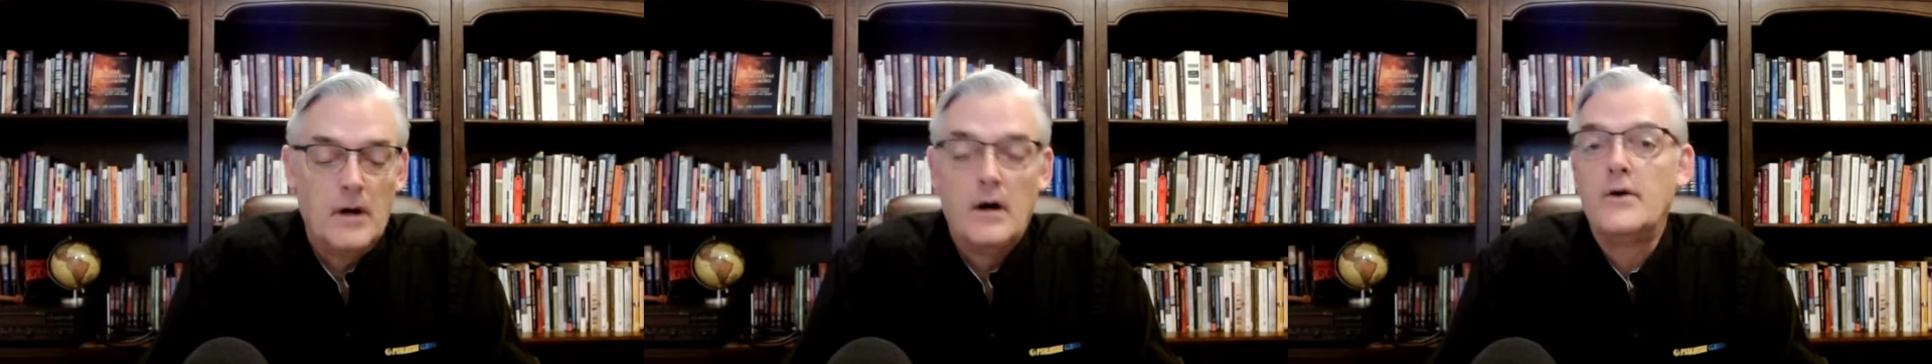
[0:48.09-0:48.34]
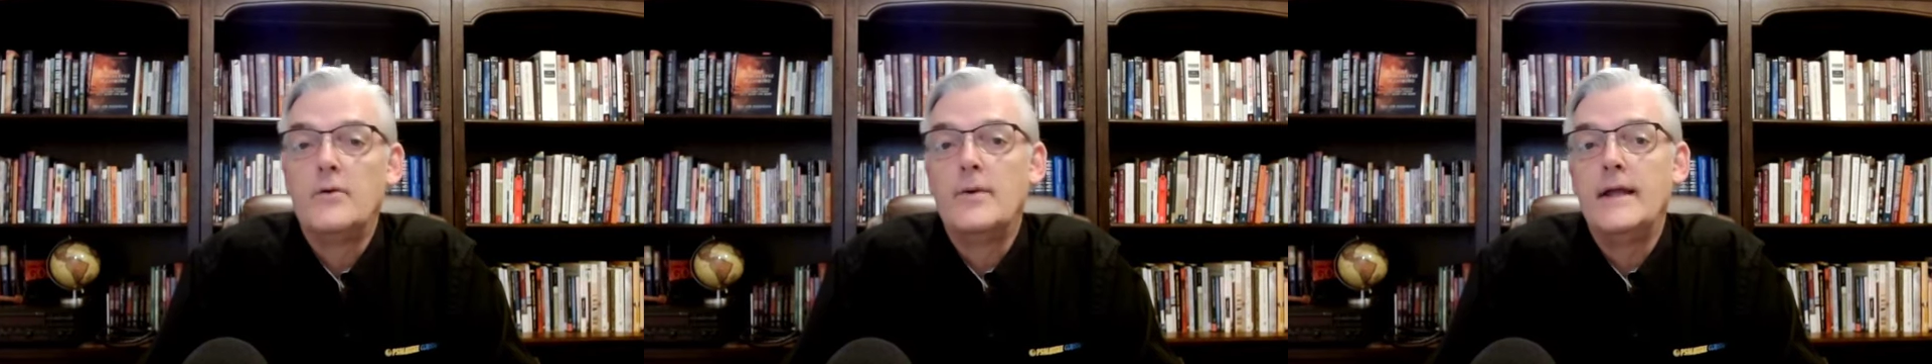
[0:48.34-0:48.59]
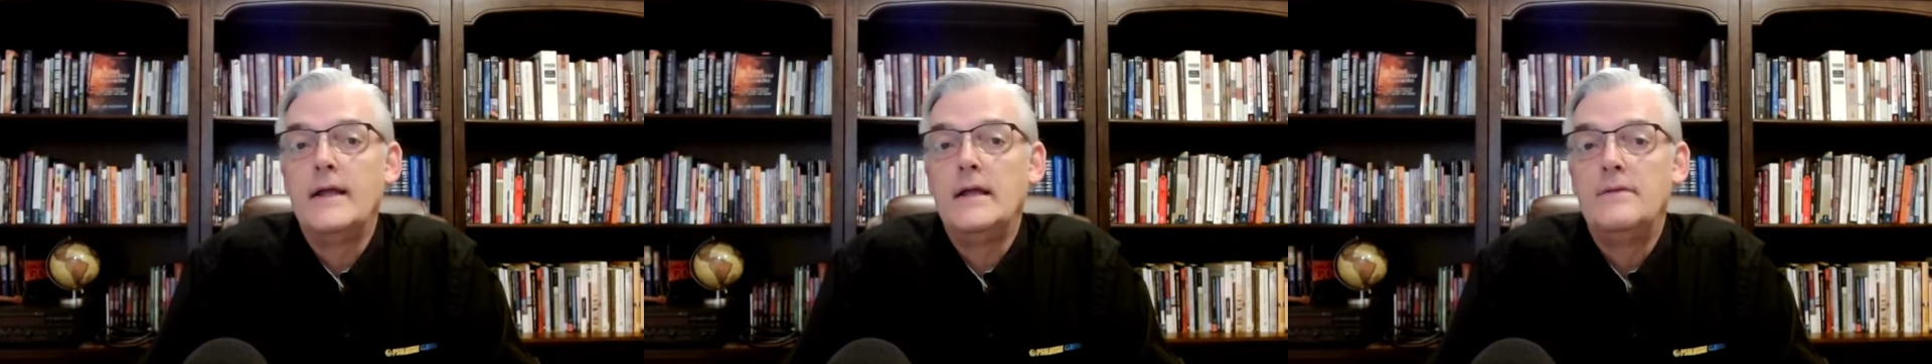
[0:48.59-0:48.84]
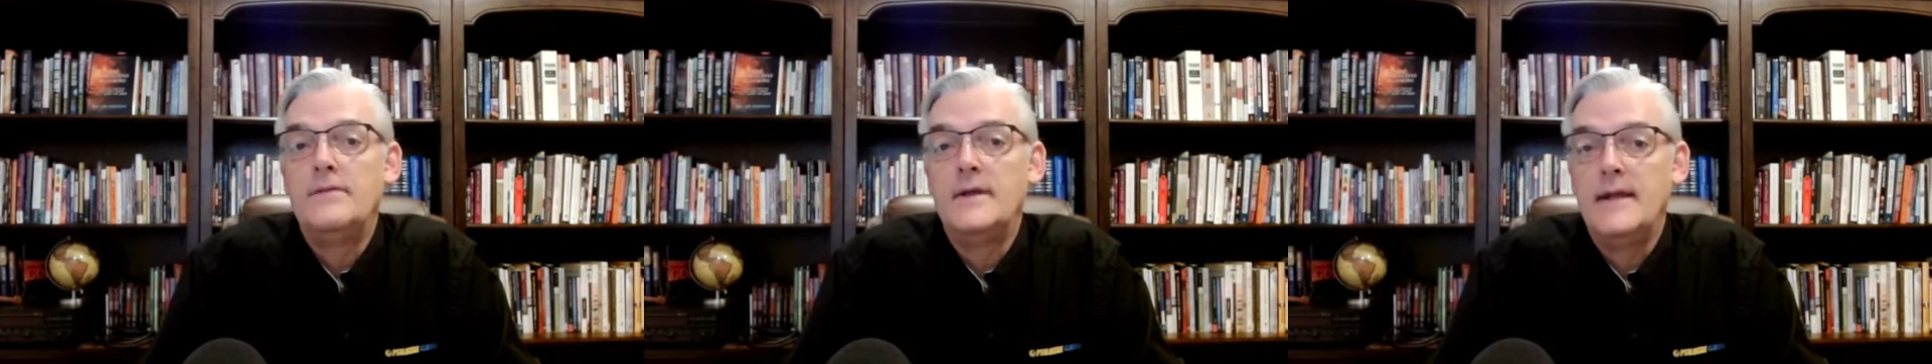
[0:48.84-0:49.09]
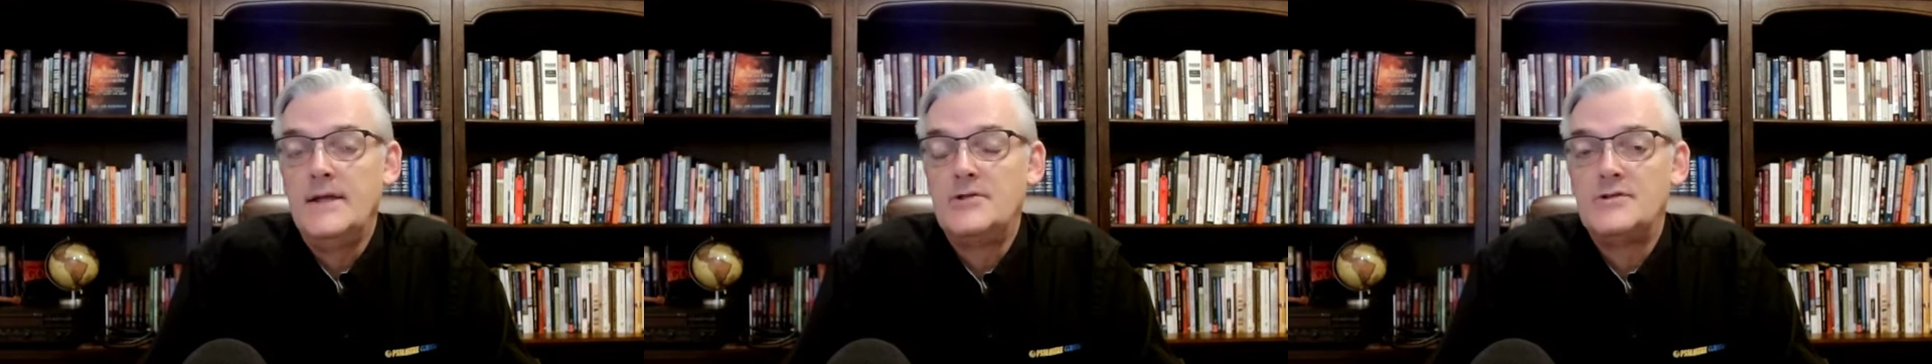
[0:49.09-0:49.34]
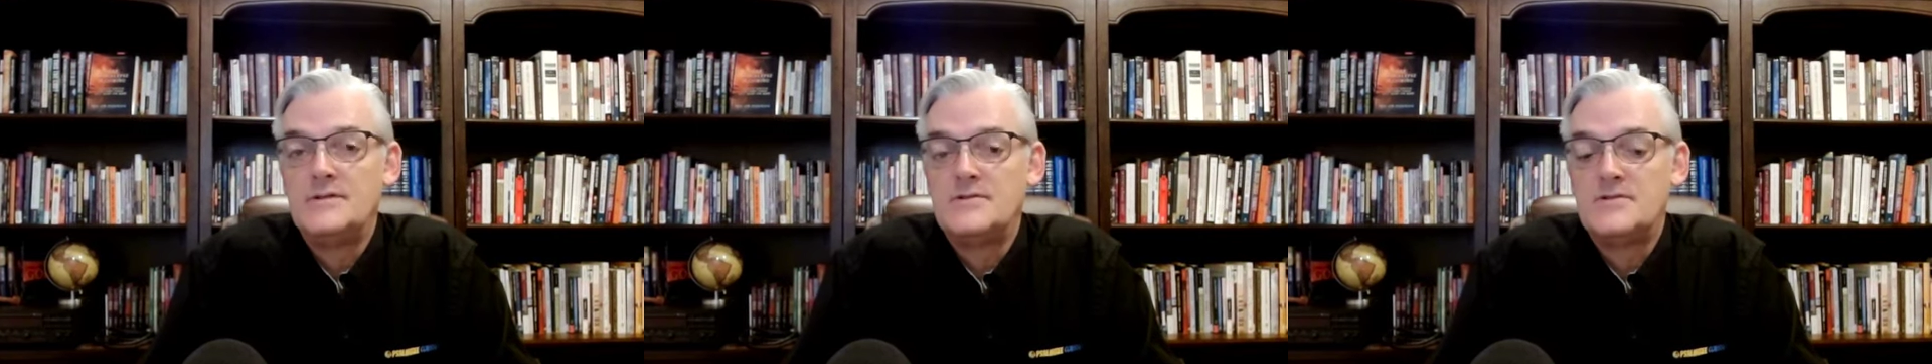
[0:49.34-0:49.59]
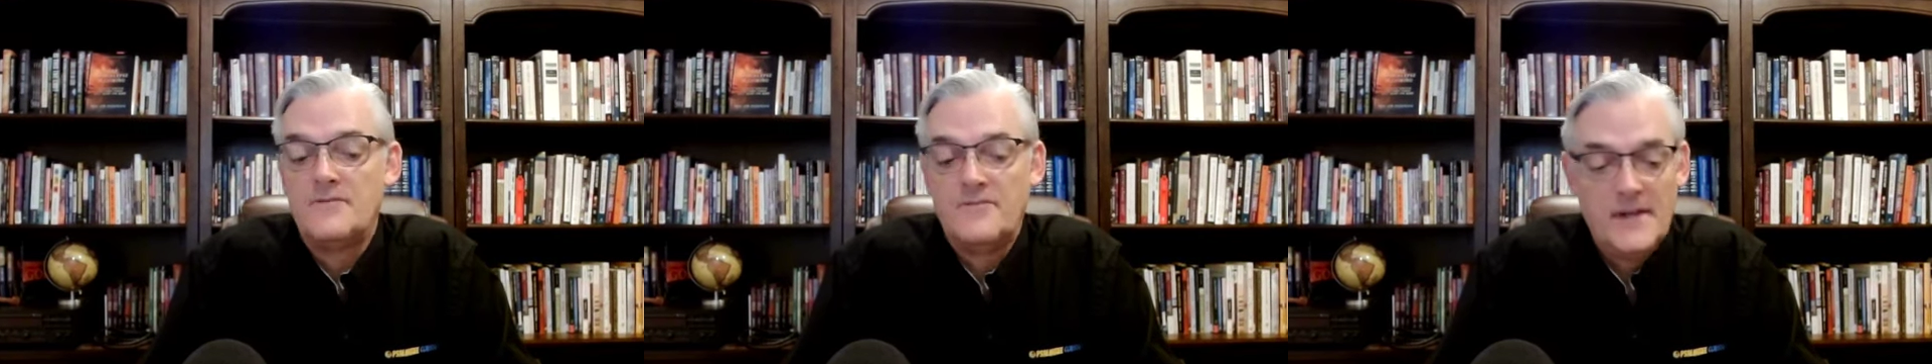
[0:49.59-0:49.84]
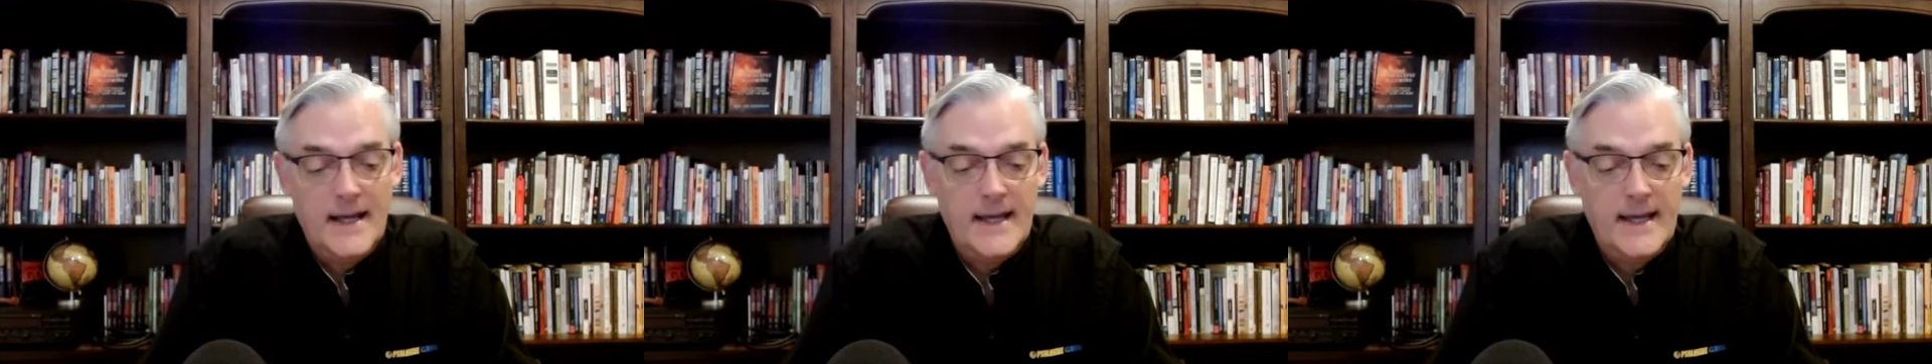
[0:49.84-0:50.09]
honoring the nation's
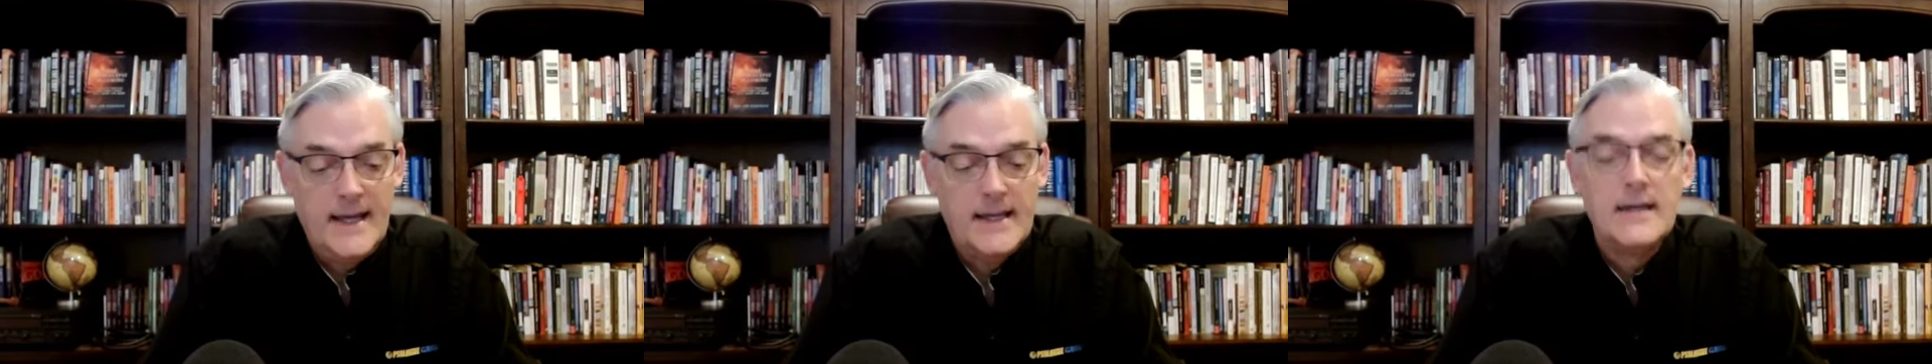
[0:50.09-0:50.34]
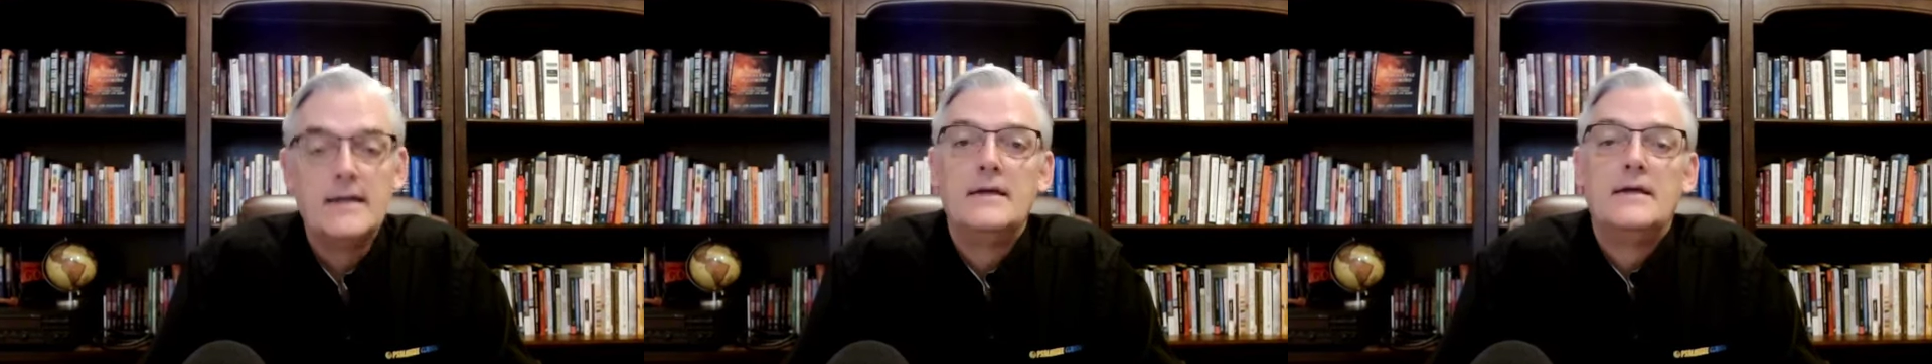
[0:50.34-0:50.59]
flag